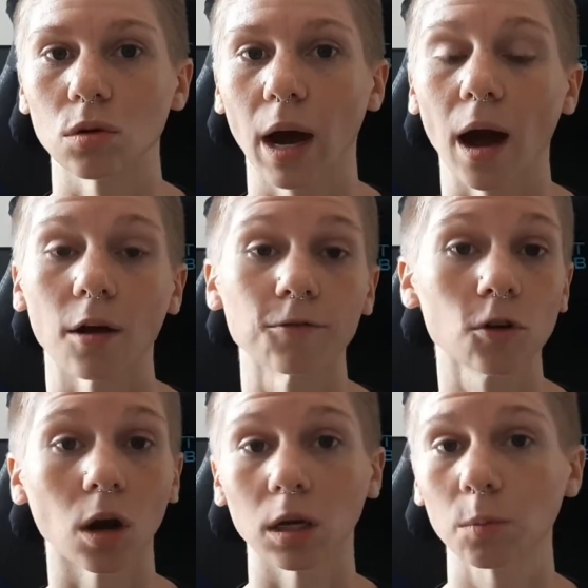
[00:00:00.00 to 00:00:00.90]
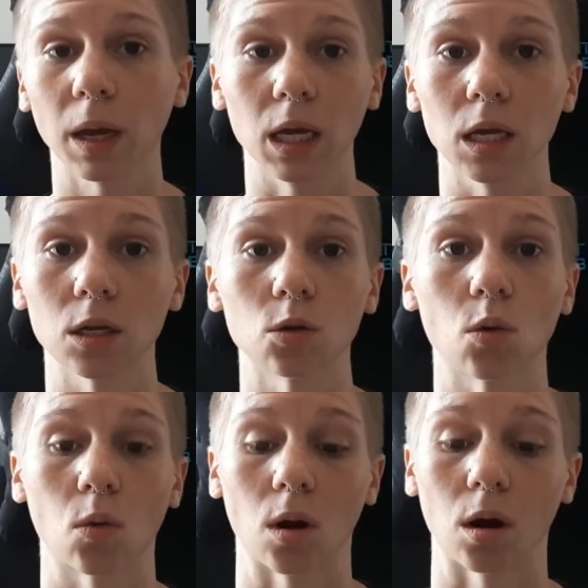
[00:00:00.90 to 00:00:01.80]
have chronic pain
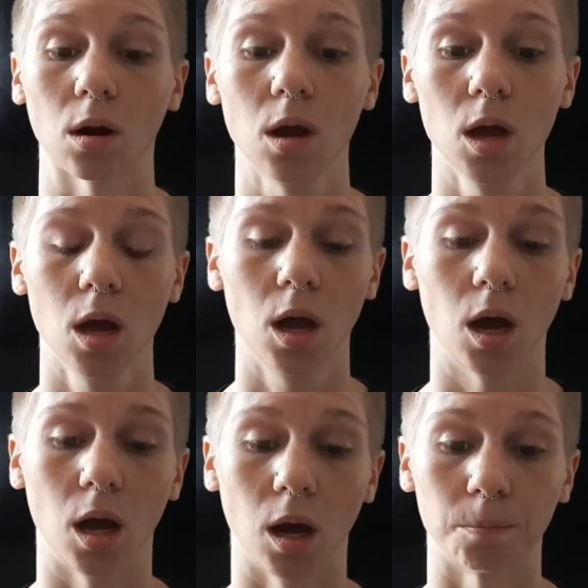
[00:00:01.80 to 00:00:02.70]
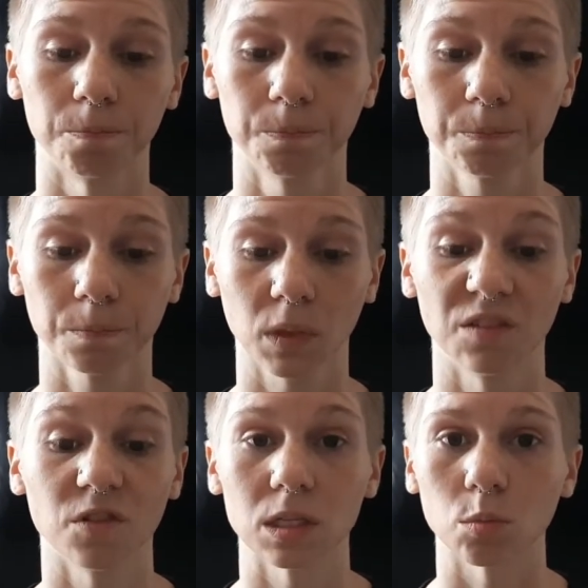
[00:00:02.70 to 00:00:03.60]
or
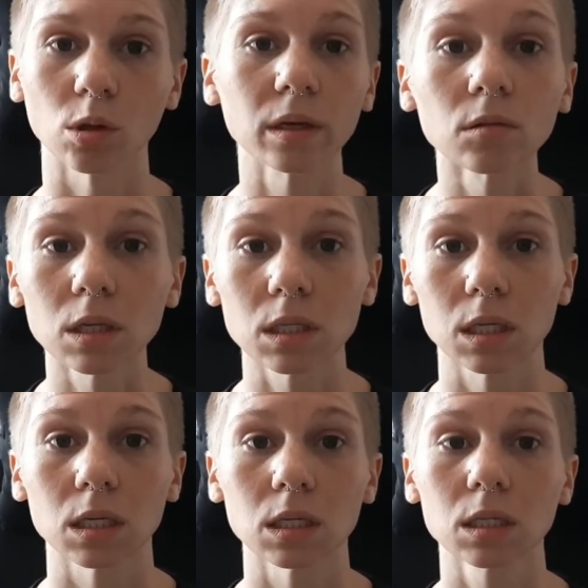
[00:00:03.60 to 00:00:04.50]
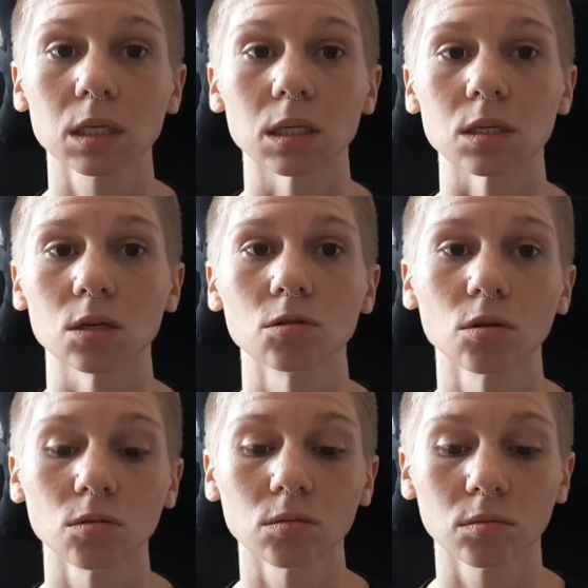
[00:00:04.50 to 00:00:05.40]
invisible illnesses, because
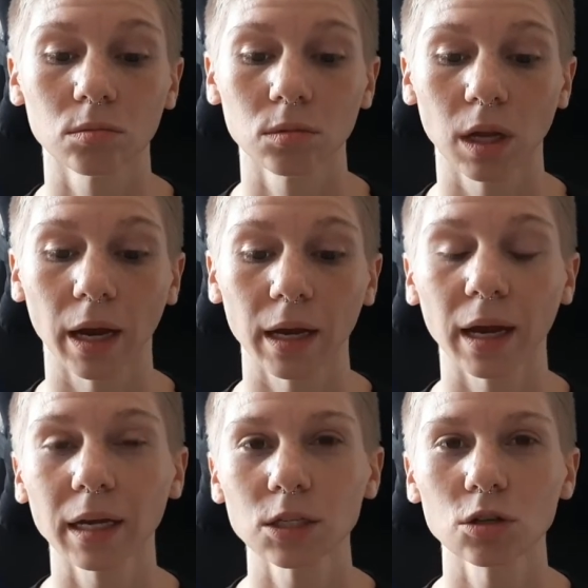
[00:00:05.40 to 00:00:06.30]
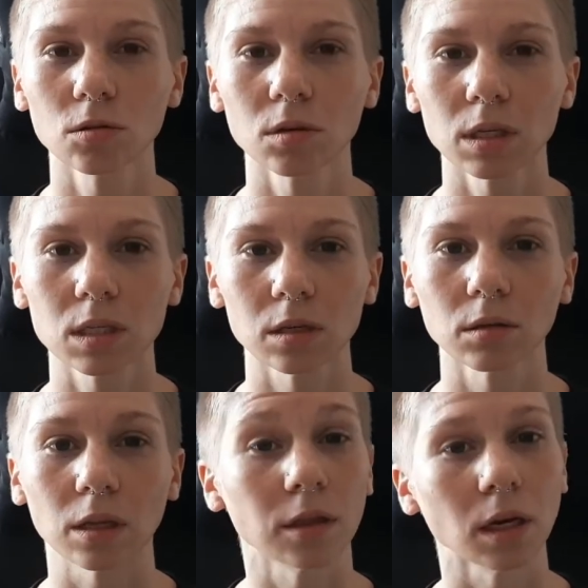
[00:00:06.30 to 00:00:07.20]
I guess you don't
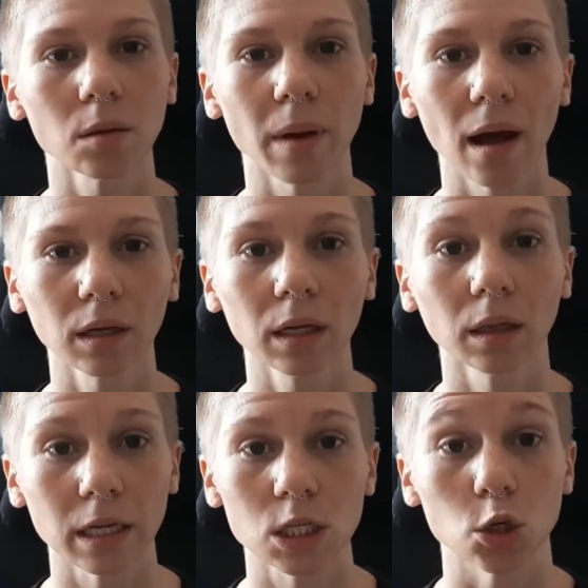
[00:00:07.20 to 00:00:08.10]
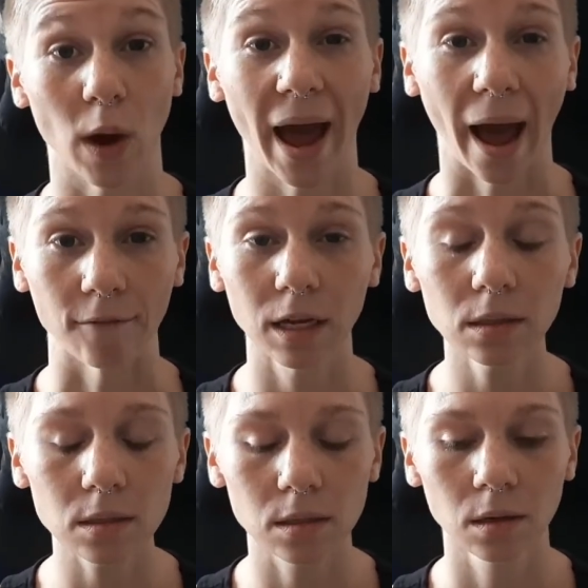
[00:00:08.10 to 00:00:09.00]
necessarily think about it unless you have it.